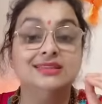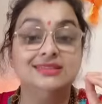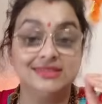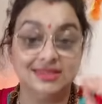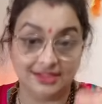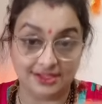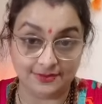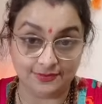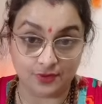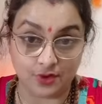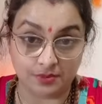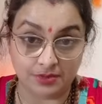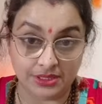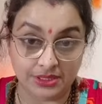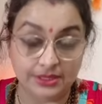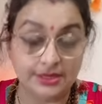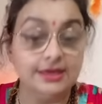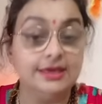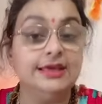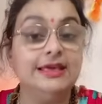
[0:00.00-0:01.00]
Take it from
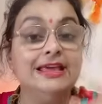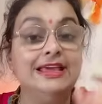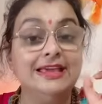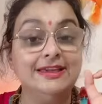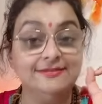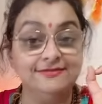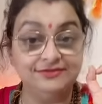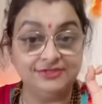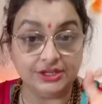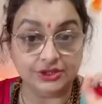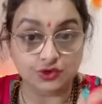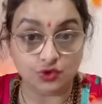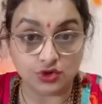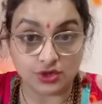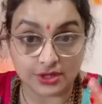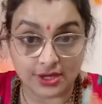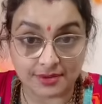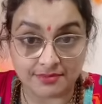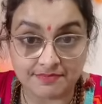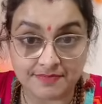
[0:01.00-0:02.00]
me. If they
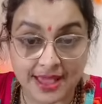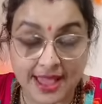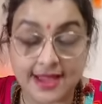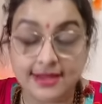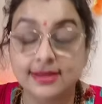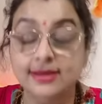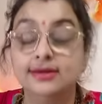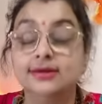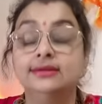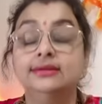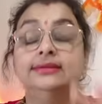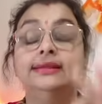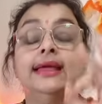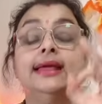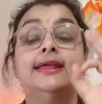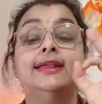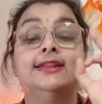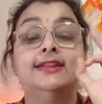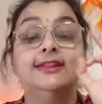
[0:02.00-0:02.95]
don't come back, they